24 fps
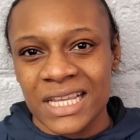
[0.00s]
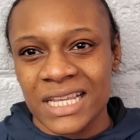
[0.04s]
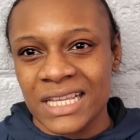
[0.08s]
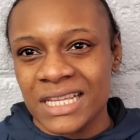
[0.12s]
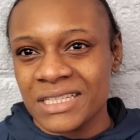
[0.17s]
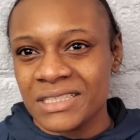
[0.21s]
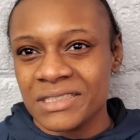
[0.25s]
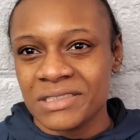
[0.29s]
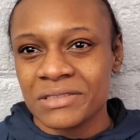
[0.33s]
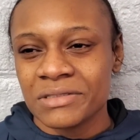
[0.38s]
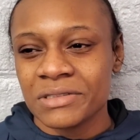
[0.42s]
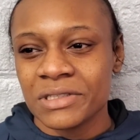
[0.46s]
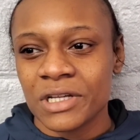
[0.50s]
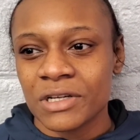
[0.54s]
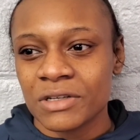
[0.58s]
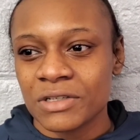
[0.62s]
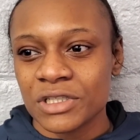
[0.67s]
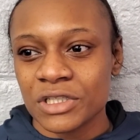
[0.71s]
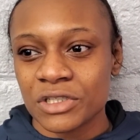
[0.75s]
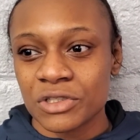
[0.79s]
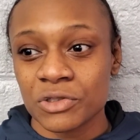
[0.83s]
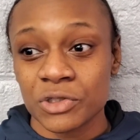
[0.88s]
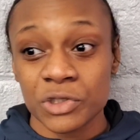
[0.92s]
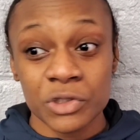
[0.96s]
And, you know,
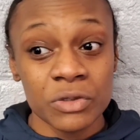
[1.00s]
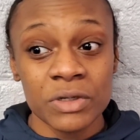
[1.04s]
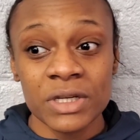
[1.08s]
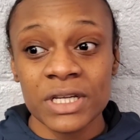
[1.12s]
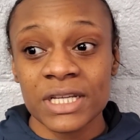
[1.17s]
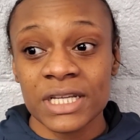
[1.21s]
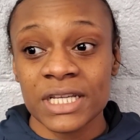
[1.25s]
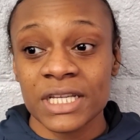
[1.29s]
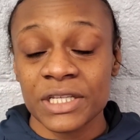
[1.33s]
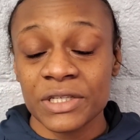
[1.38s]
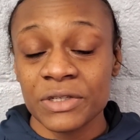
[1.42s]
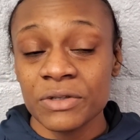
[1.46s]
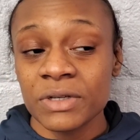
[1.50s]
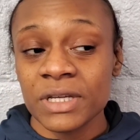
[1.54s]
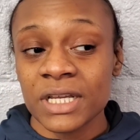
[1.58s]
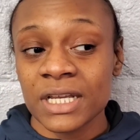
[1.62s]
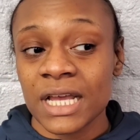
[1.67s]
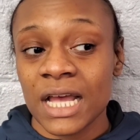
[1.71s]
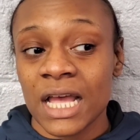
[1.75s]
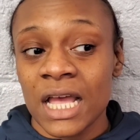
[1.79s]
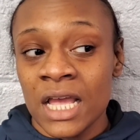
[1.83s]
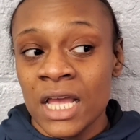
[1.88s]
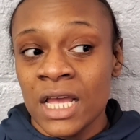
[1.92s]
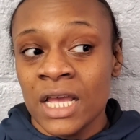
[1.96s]
because you
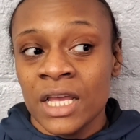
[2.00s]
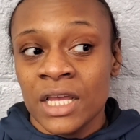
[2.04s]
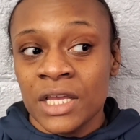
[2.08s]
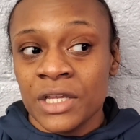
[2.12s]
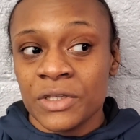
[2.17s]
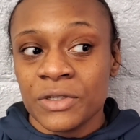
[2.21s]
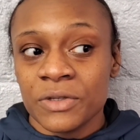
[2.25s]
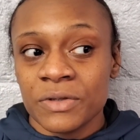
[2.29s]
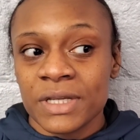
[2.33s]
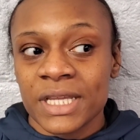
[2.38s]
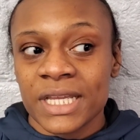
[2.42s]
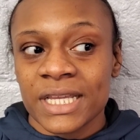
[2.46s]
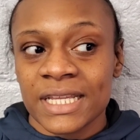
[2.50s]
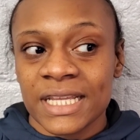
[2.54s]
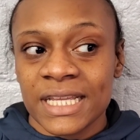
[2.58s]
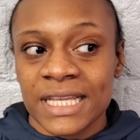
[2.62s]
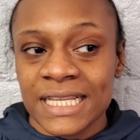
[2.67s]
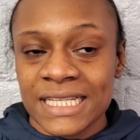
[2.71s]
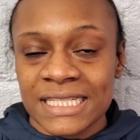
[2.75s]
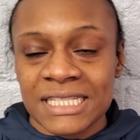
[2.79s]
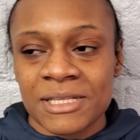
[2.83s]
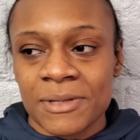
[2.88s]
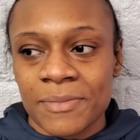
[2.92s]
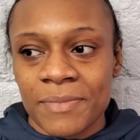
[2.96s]
can
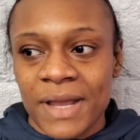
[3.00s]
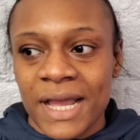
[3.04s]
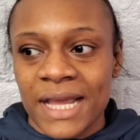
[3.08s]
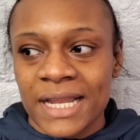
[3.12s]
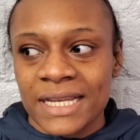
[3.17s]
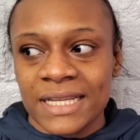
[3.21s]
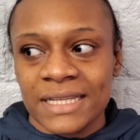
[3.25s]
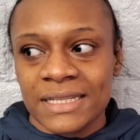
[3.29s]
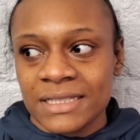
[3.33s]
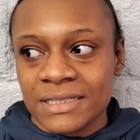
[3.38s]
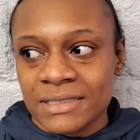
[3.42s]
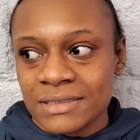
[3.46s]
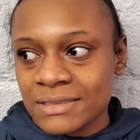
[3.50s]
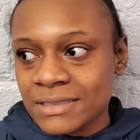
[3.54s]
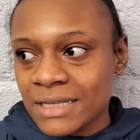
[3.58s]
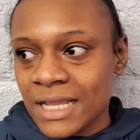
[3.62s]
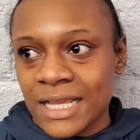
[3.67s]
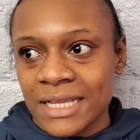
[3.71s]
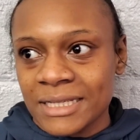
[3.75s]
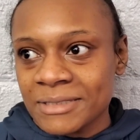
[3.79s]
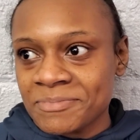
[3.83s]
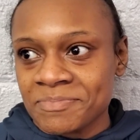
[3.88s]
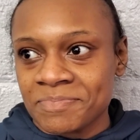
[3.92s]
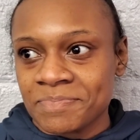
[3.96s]
hit somebody,
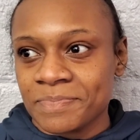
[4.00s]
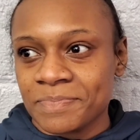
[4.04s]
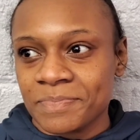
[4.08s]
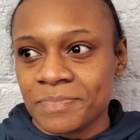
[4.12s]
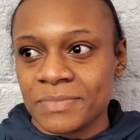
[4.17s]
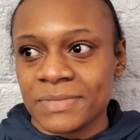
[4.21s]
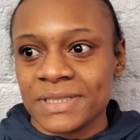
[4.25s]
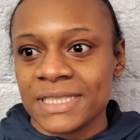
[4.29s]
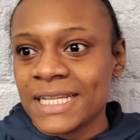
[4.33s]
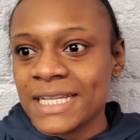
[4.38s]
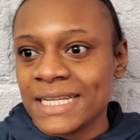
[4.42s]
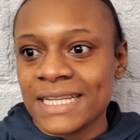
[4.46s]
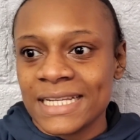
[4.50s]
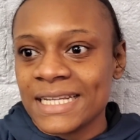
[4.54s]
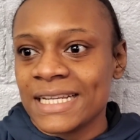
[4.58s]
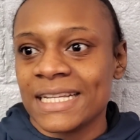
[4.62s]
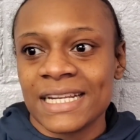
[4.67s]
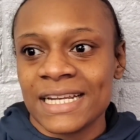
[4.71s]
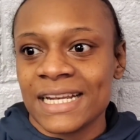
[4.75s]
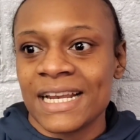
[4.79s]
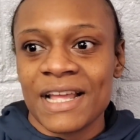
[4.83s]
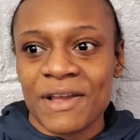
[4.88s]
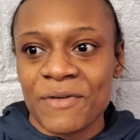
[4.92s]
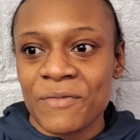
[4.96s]
like, with
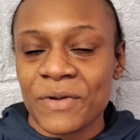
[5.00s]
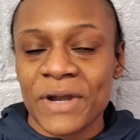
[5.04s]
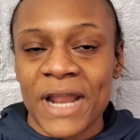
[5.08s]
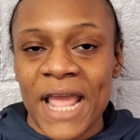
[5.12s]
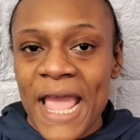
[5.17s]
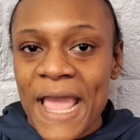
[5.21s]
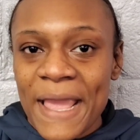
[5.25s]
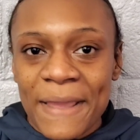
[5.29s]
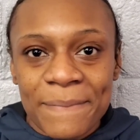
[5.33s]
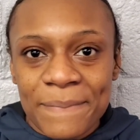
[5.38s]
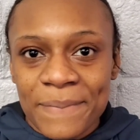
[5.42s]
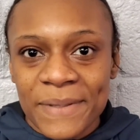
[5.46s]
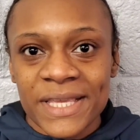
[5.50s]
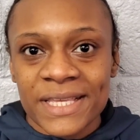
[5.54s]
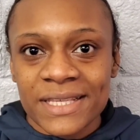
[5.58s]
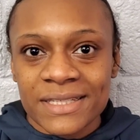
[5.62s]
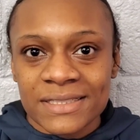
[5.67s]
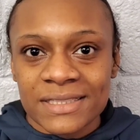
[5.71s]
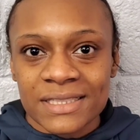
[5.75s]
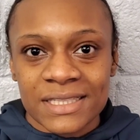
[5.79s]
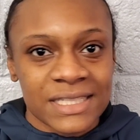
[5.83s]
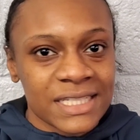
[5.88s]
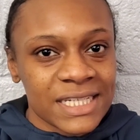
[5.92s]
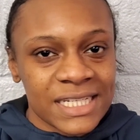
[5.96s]
an eight
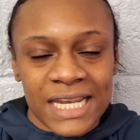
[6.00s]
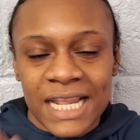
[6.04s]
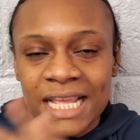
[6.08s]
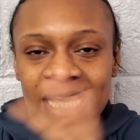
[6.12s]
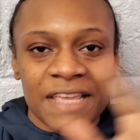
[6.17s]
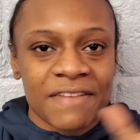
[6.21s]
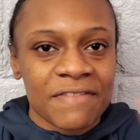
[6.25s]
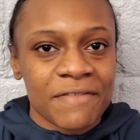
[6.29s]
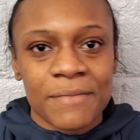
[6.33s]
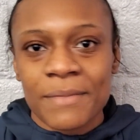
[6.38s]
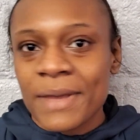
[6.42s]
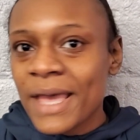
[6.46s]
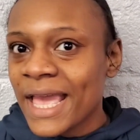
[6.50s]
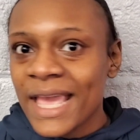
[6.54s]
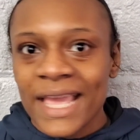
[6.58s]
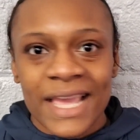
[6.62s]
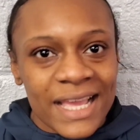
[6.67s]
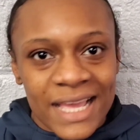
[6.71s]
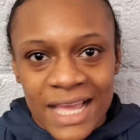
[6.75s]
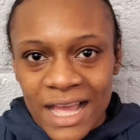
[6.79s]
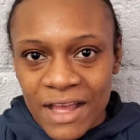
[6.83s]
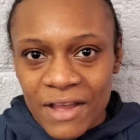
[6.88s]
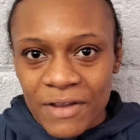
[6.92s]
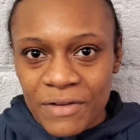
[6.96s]
piece, and then they give them an
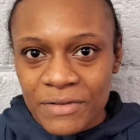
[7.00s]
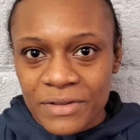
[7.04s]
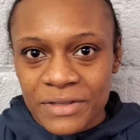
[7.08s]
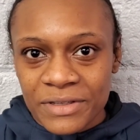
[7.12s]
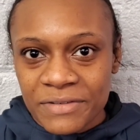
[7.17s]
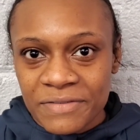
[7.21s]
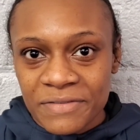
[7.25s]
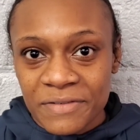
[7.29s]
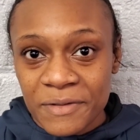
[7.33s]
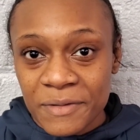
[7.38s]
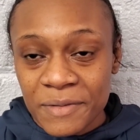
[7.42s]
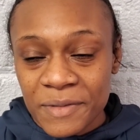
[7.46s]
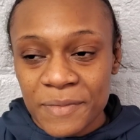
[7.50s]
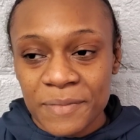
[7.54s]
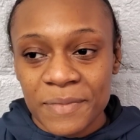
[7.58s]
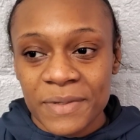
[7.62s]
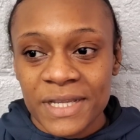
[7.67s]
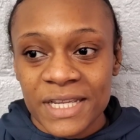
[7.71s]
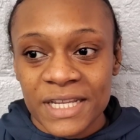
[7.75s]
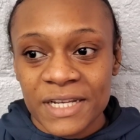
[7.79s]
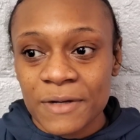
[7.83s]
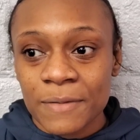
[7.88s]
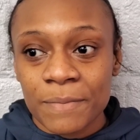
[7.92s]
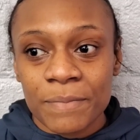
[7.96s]
eight count. You feel me?
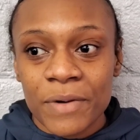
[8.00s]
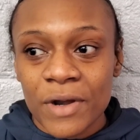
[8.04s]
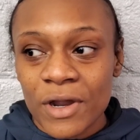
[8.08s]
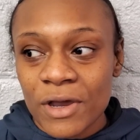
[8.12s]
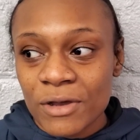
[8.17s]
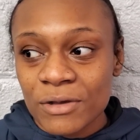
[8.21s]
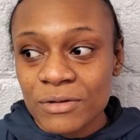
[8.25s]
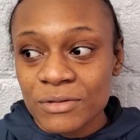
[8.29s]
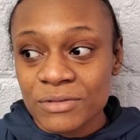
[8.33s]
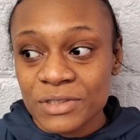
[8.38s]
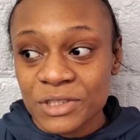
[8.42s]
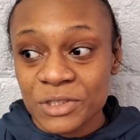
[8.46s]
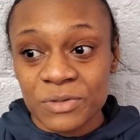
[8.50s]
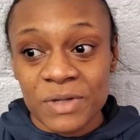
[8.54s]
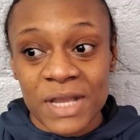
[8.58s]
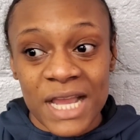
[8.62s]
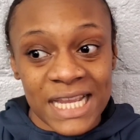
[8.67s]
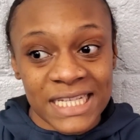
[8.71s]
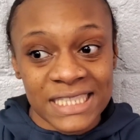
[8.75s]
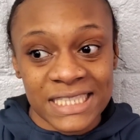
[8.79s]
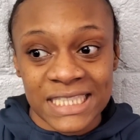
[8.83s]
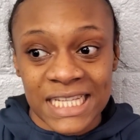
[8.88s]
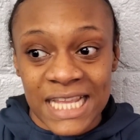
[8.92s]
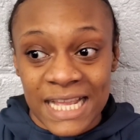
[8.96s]
But in the pros, you
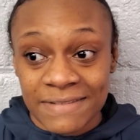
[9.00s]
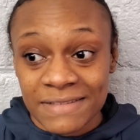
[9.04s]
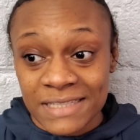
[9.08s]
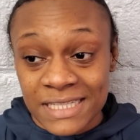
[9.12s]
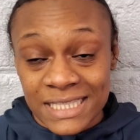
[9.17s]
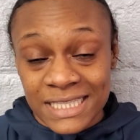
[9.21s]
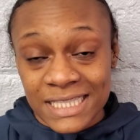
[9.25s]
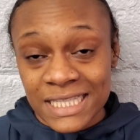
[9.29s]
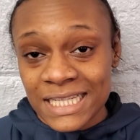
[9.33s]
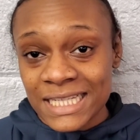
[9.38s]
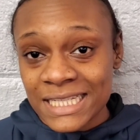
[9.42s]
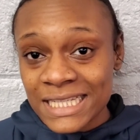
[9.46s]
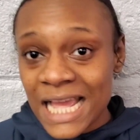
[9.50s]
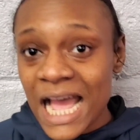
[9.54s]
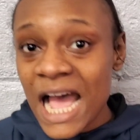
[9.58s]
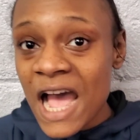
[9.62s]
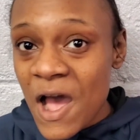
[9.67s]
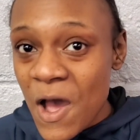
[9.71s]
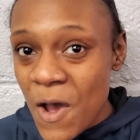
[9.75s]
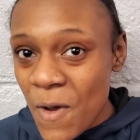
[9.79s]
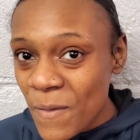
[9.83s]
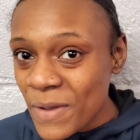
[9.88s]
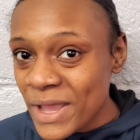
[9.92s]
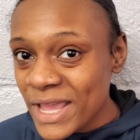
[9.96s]
actually have to sit
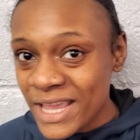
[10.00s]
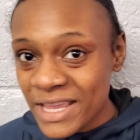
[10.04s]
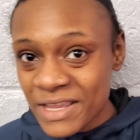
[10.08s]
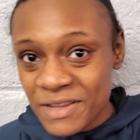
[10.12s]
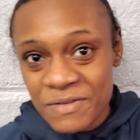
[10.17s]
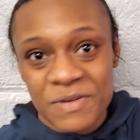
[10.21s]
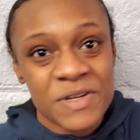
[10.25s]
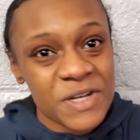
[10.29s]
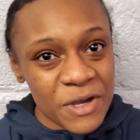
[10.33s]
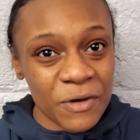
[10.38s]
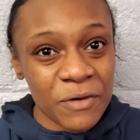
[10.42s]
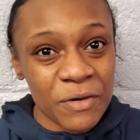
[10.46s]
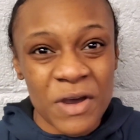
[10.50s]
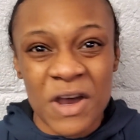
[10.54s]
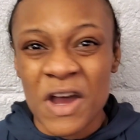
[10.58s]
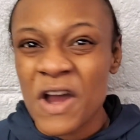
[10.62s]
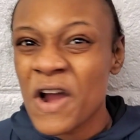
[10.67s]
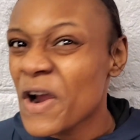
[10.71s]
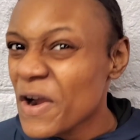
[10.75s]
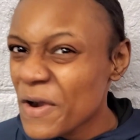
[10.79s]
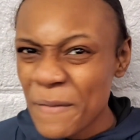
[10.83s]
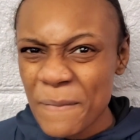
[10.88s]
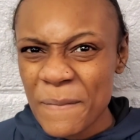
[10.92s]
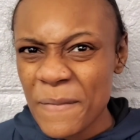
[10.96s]
down and, you know,
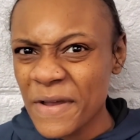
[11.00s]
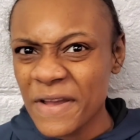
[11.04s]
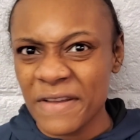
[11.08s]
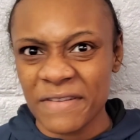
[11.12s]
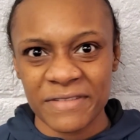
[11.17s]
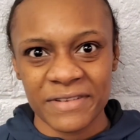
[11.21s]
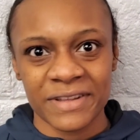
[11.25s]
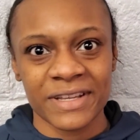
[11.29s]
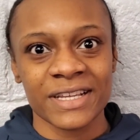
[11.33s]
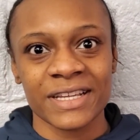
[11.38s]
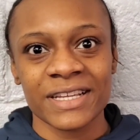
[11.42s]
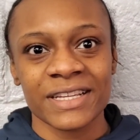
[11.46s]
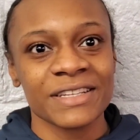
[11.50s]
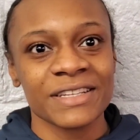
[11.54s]
hurt a motherfucker.